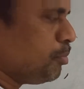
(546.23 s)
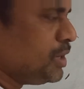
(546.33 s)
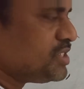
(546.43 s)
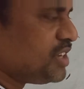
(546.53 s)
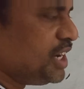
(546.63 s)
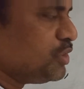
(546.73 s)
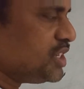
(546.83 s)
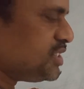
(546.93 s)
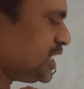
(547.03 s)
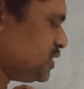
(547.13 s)
plus 3 to
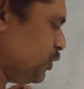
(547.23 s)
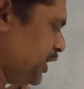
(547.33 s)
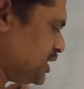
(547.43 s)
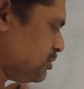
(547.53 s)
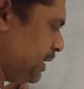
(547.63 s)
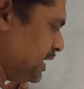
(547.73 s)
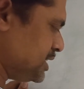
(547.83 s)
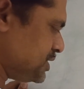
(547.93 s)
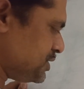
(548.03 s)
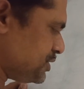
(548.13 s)
the 6 OH
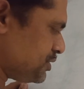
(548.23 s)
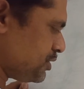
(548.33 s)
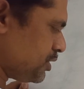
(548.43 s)
minus